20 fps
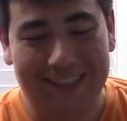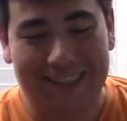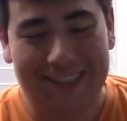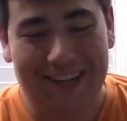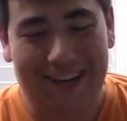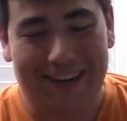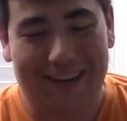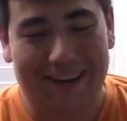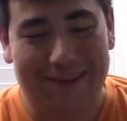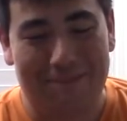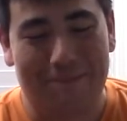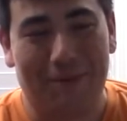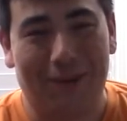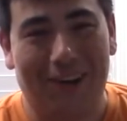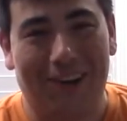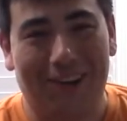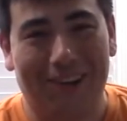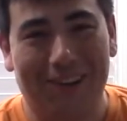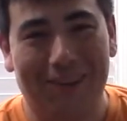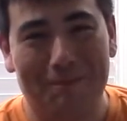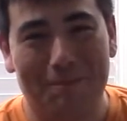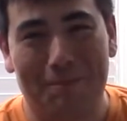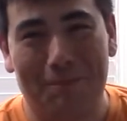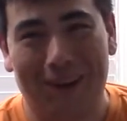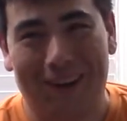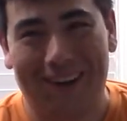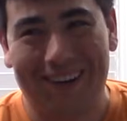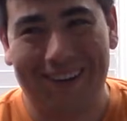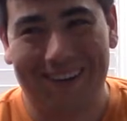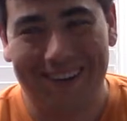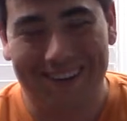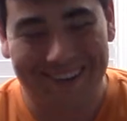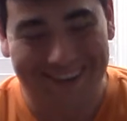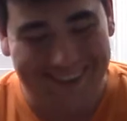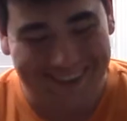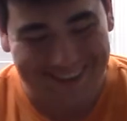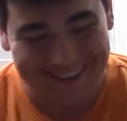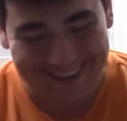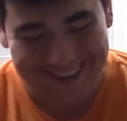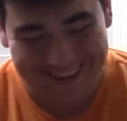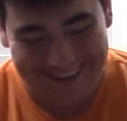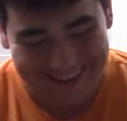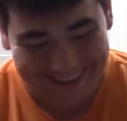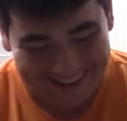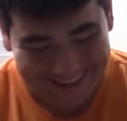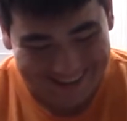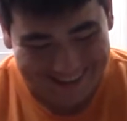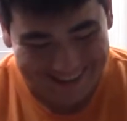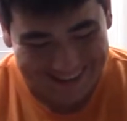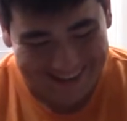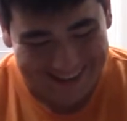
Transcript: giant ball of butter.